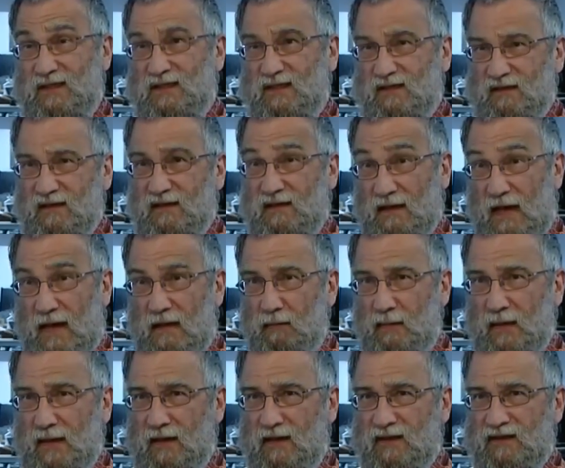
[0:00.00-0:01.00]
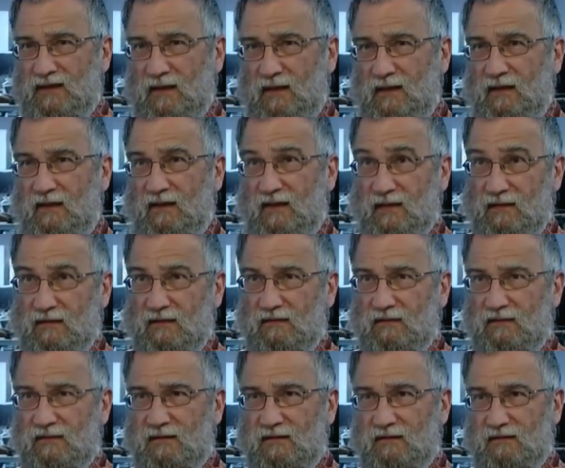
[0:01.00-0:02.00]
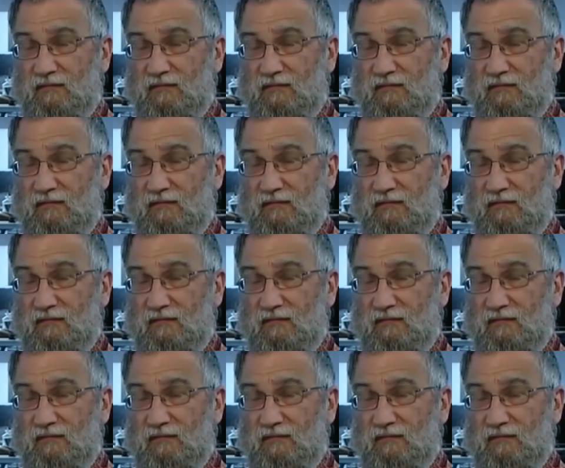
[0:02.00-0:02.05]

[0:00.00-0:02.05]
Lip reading: to it being a tyre, and